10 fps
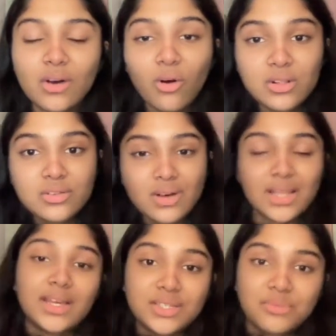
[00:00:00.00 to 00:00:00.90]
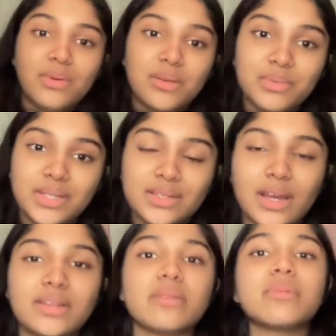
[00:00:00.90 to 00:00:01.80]
also aligns well with the
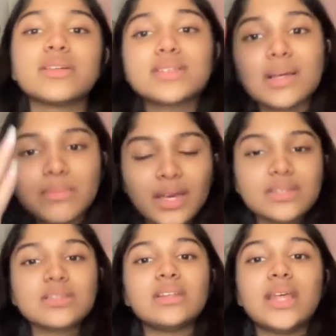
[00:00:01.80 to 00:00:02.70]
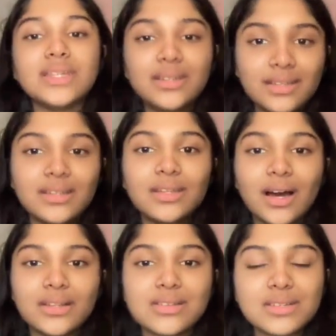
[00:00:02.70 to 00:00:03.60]
title, because some lines are lengthier than the
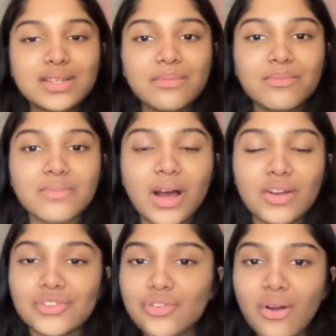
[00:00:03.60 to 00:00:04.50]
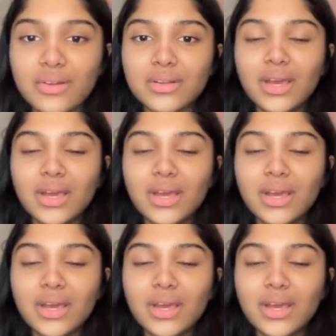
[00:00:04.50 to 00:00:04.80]
others, some are shorter.